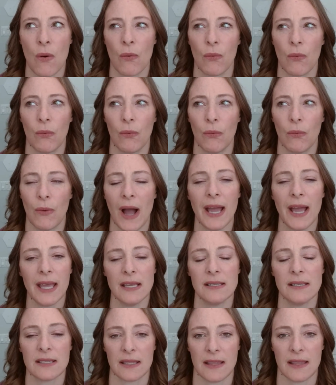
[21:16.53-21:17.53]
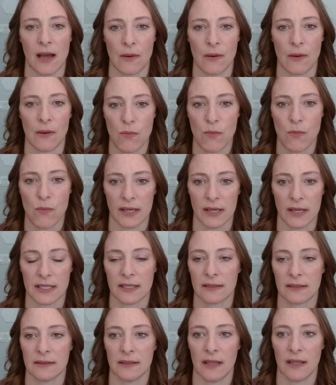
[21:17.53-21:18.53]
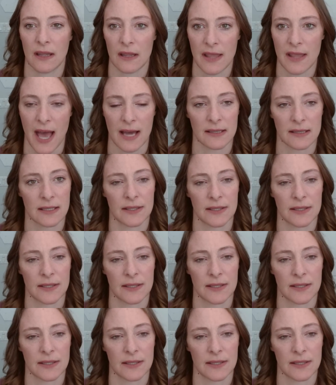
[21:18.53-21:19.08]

why is it that we want that?